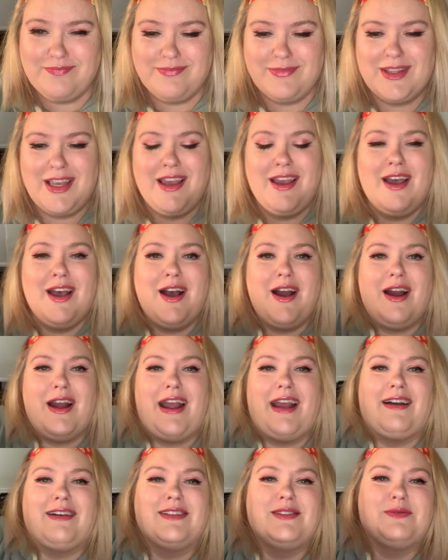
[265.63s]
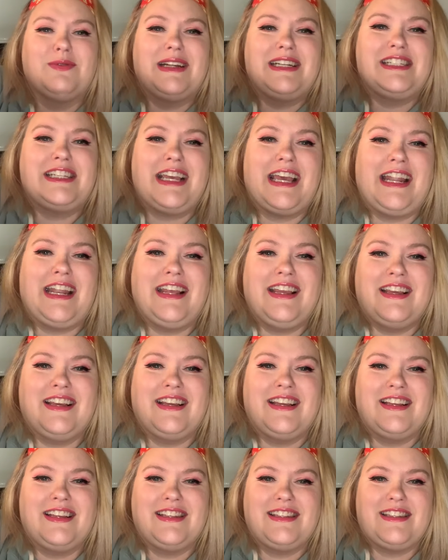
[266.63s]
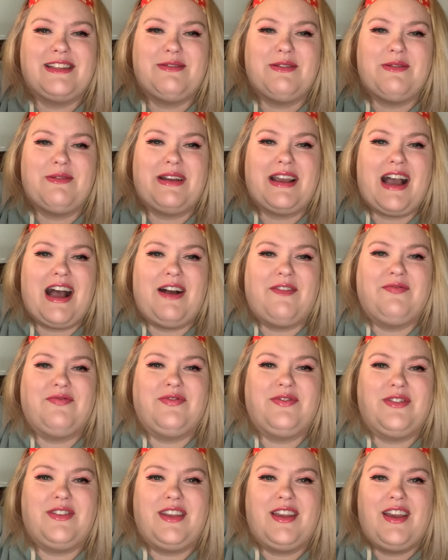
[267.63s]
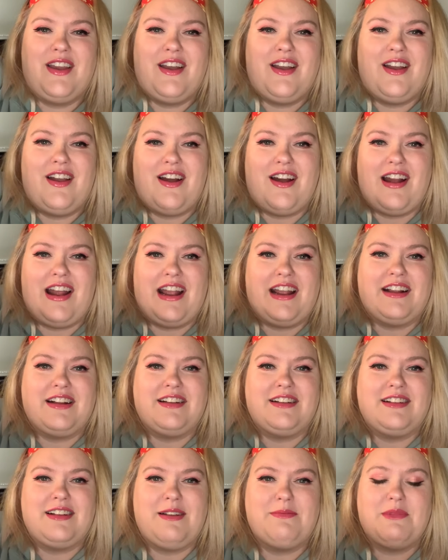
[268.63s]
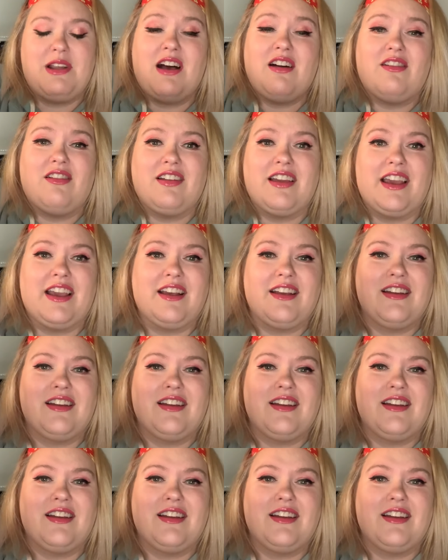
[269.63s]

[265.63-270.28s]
All right, let's reach in, see what we got. All right, not looking.